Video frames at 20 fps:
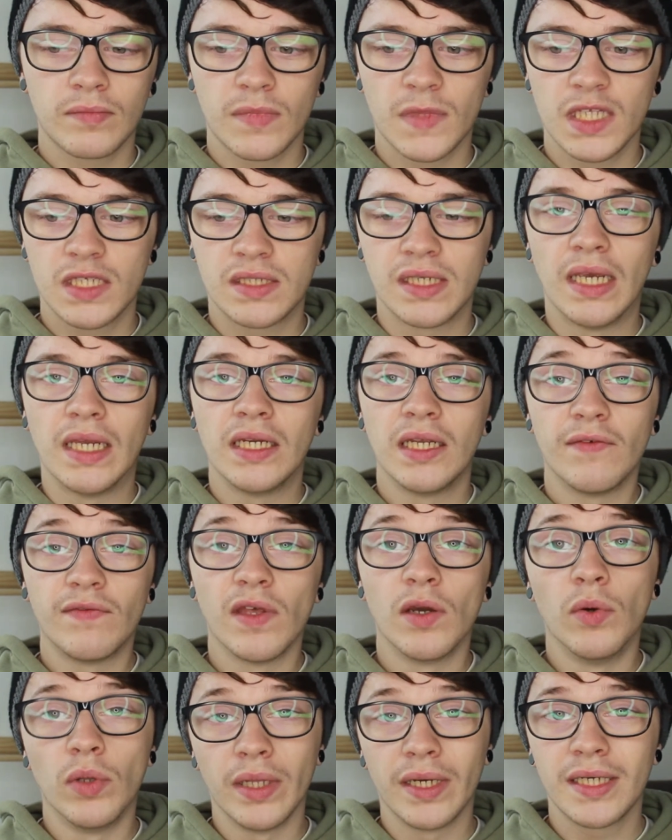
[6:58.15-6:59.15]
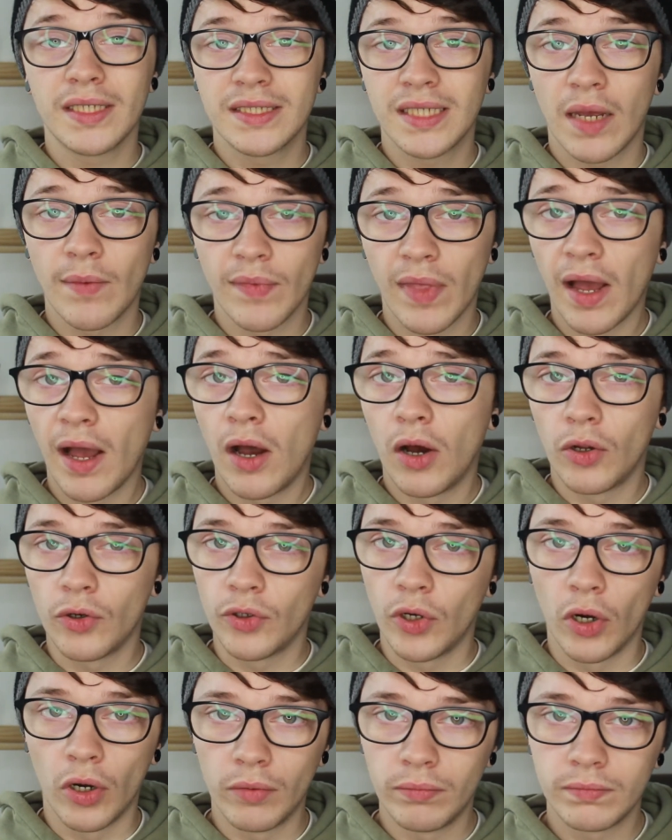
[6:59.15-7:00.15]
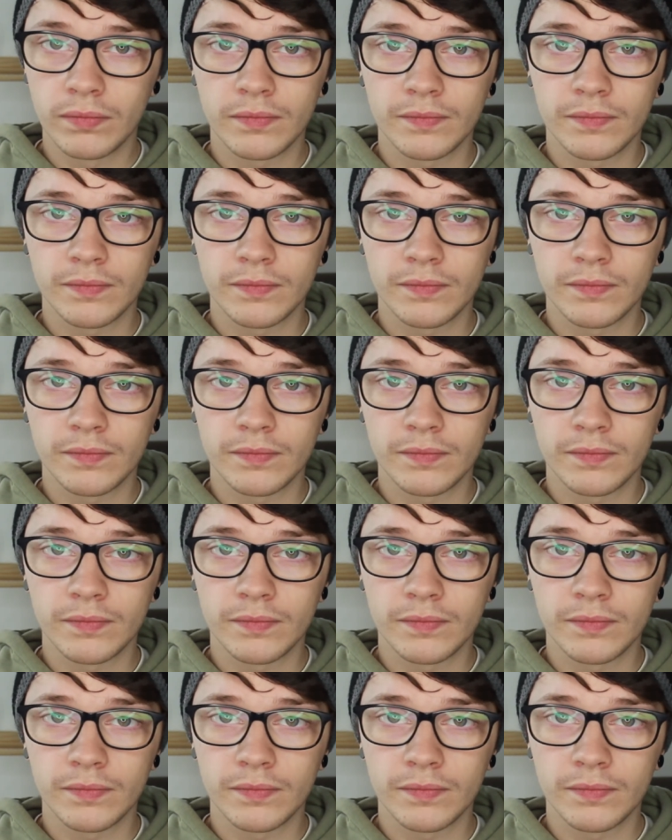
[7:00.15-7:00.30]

seeing if they will accept that or not.